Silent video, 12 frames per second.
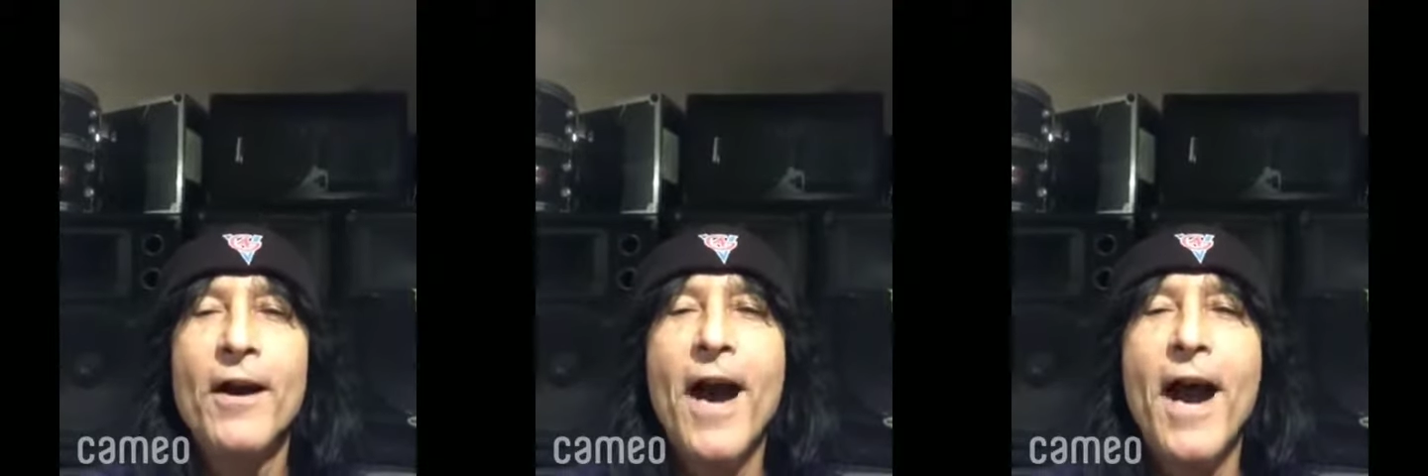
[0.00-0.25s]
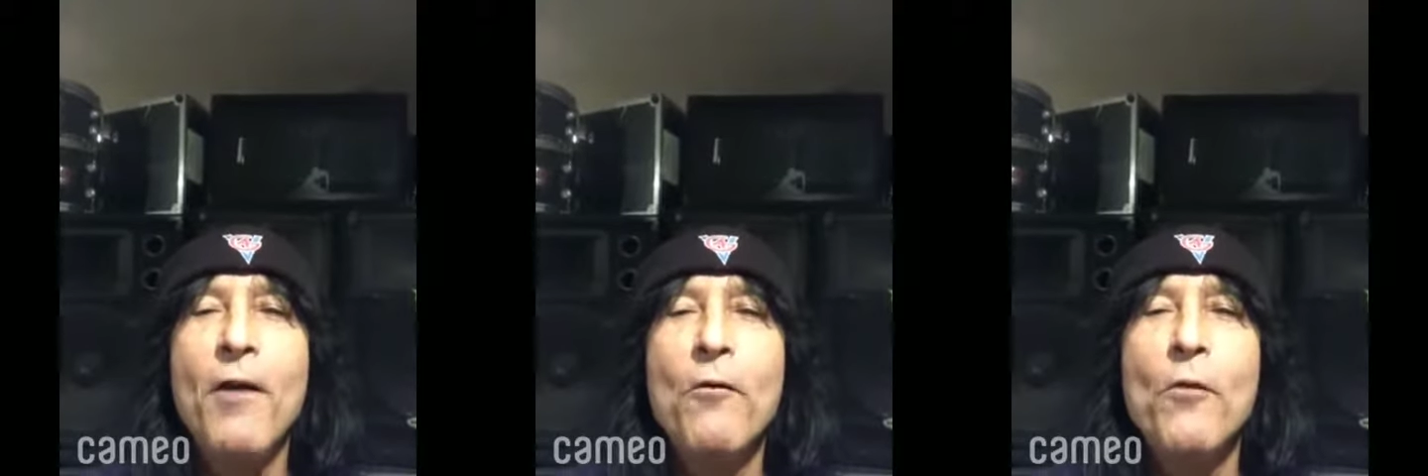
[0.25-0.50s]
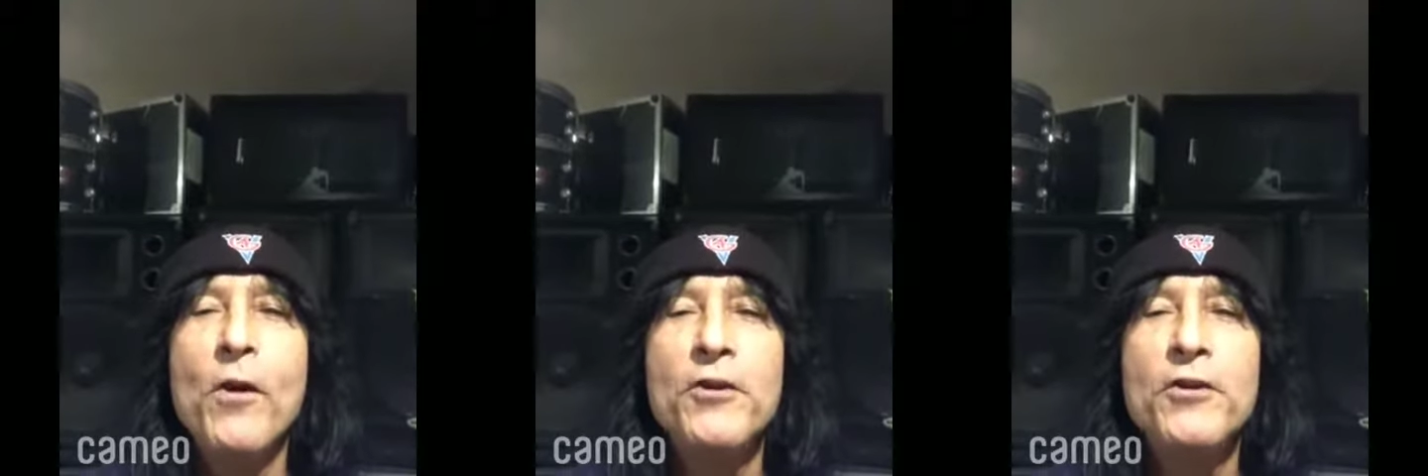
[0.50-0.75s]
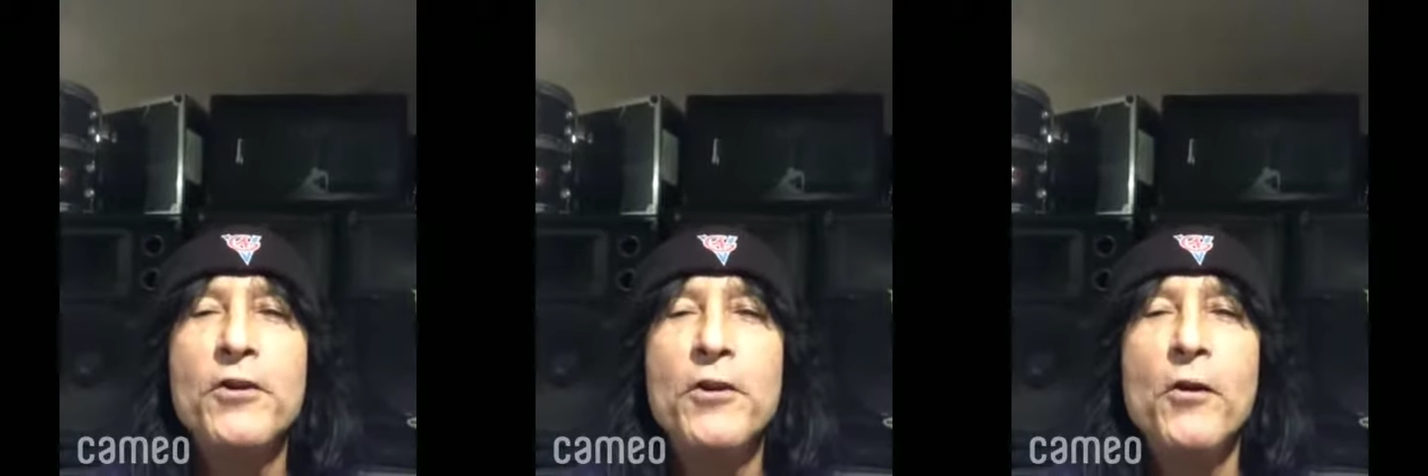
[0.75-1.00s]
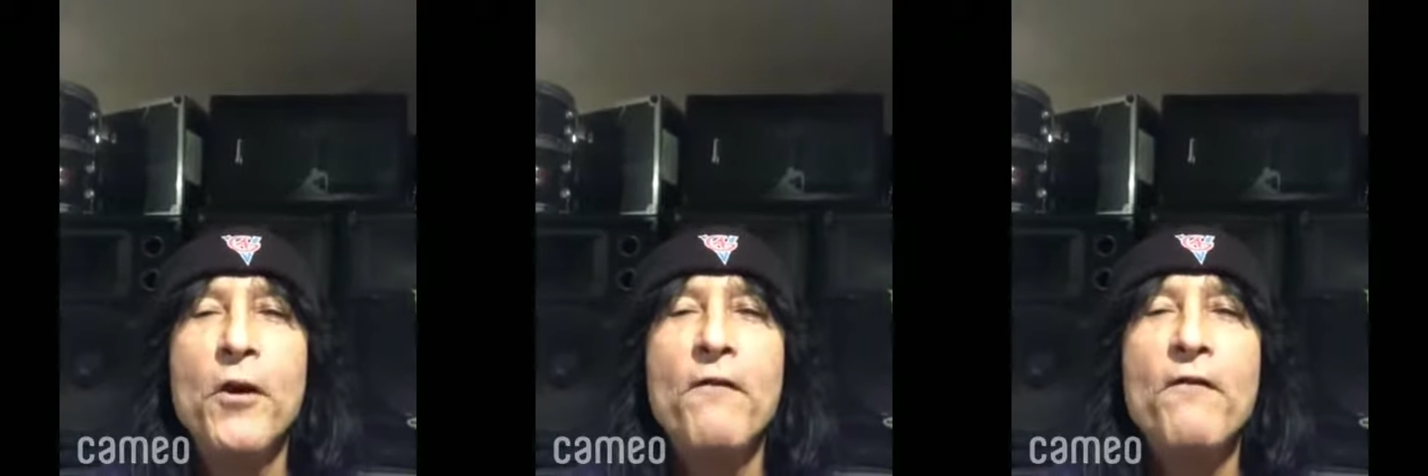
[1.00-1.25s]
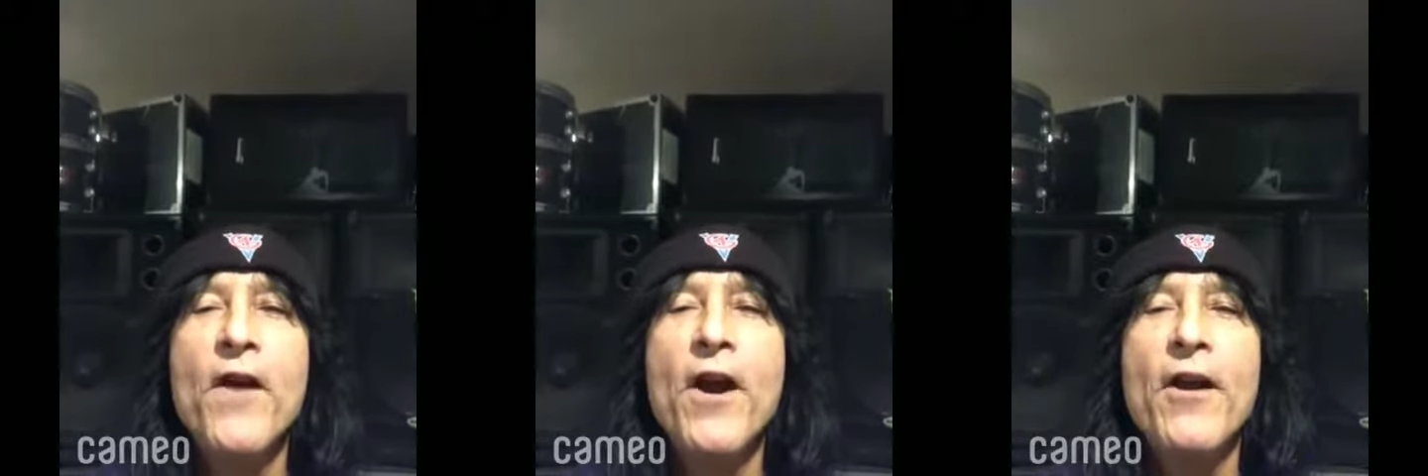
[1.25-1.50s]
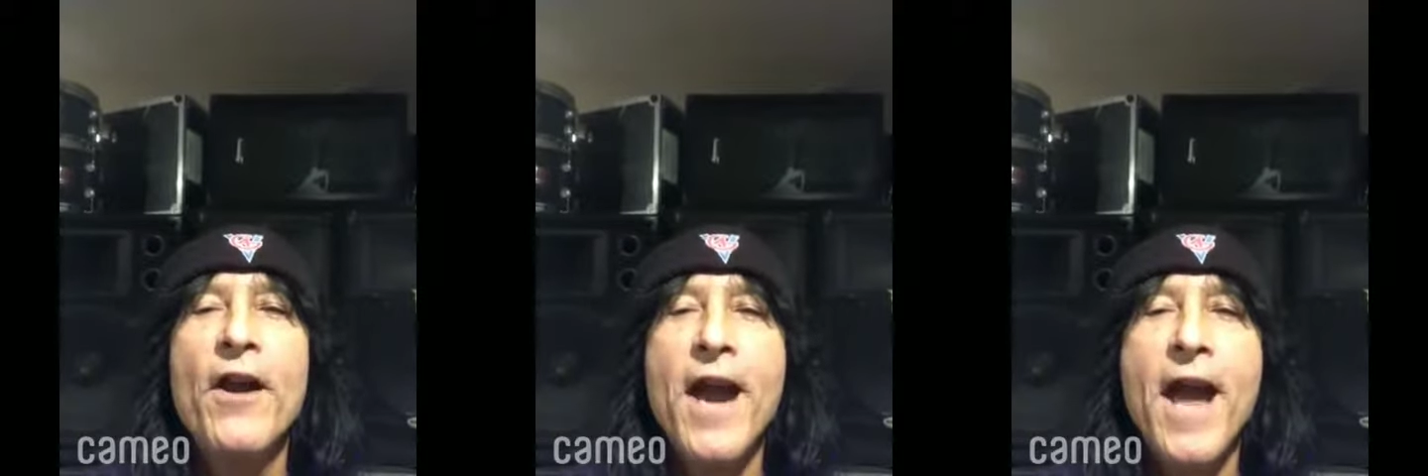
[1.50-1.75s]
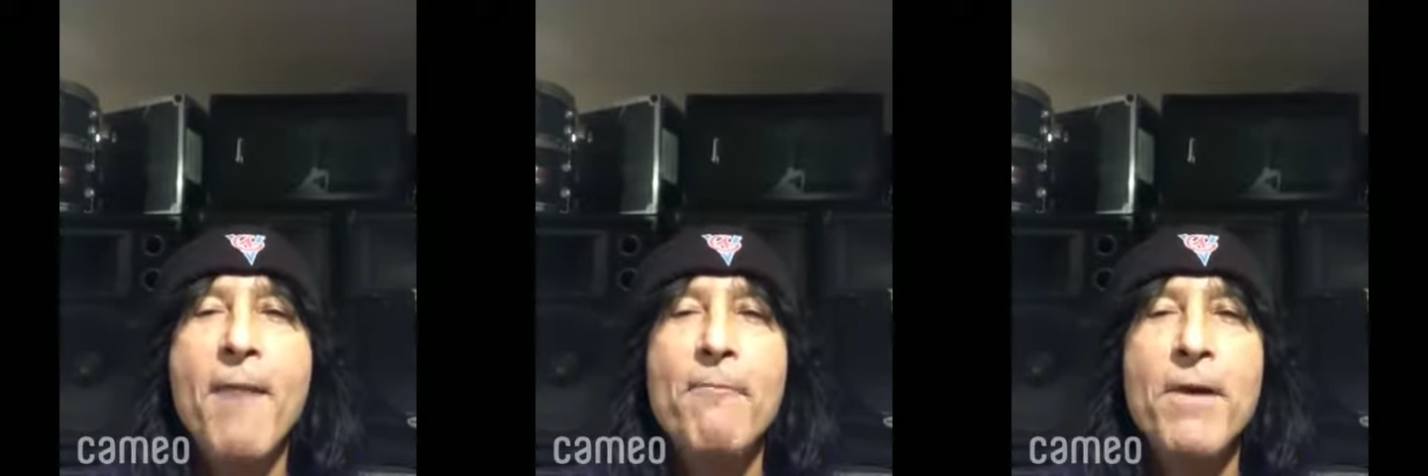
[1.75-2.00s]
I wish you a very
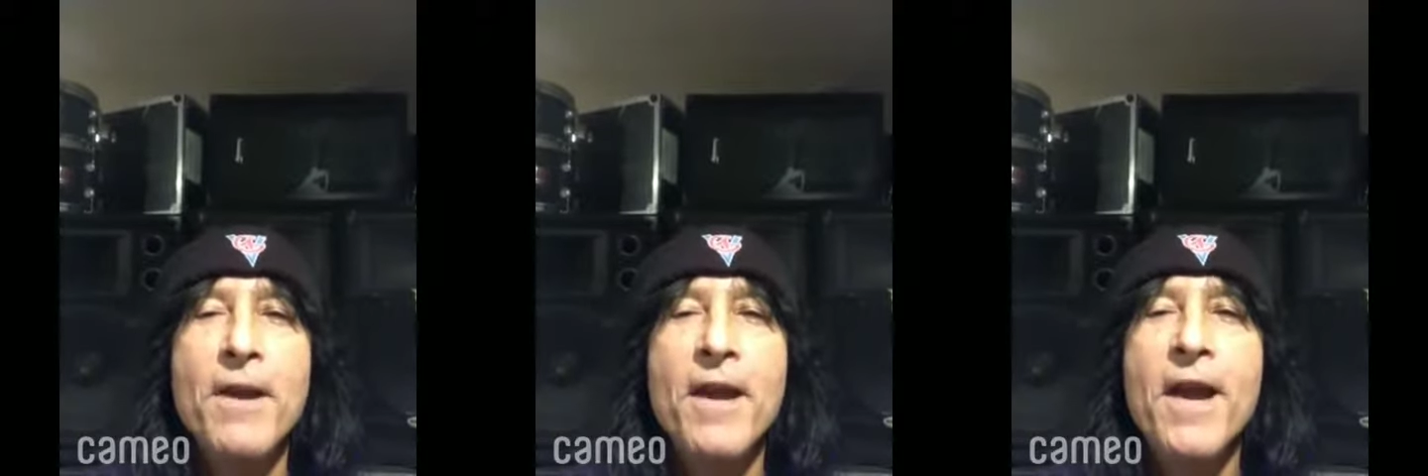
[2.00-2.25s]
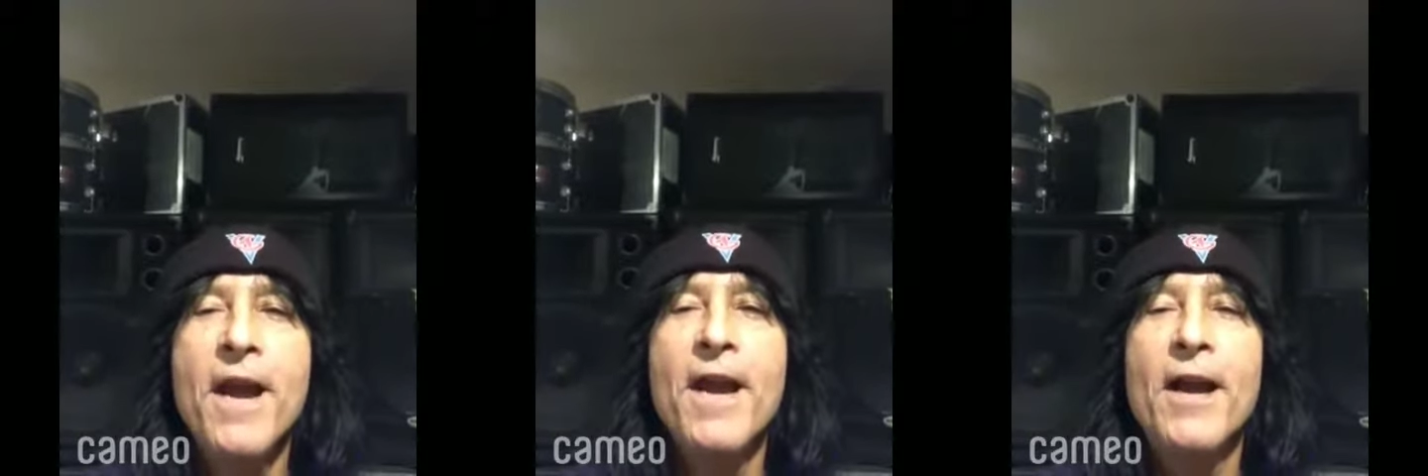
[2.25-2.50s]
happy,